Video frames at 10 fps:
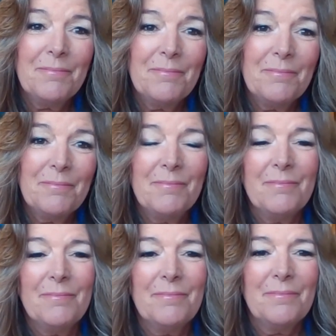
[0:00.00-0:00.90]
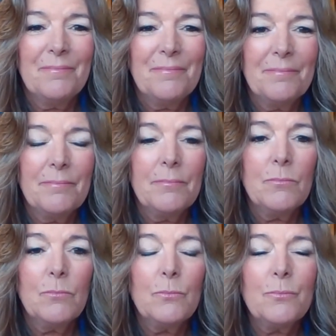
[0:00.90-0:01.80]

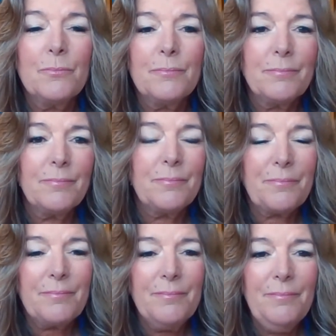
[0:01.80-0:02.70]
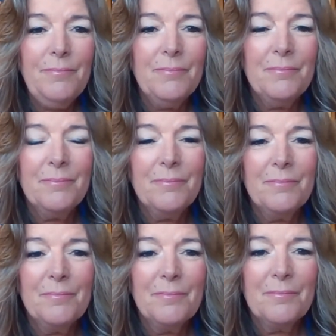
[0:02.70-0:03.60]

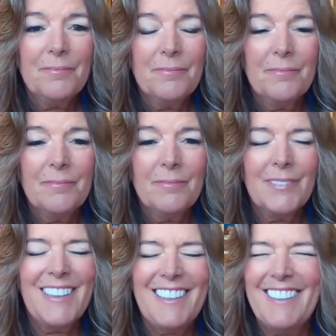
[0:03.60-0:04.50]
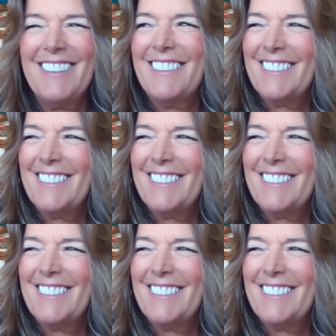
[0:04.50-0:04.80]
(not speaking)